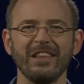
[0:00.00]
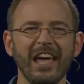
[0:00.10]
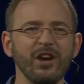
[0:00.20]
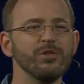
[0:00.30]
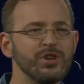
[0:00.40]

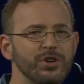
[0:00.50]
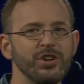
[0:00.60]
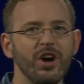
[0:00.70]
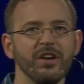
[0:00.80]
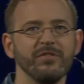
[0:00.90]
LIGO turned
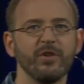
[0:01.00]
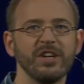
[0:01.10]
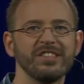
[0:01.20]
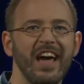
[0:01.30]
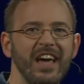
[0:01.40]
on for a
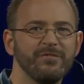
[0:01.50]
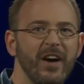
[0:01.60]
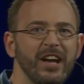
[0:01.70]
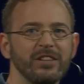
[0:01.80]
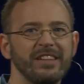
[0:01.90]

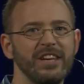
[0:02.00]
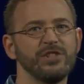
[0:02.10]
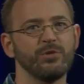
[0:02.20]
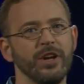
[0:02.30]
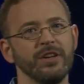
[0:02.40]
final
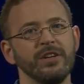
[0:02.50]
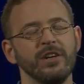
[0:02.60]
test run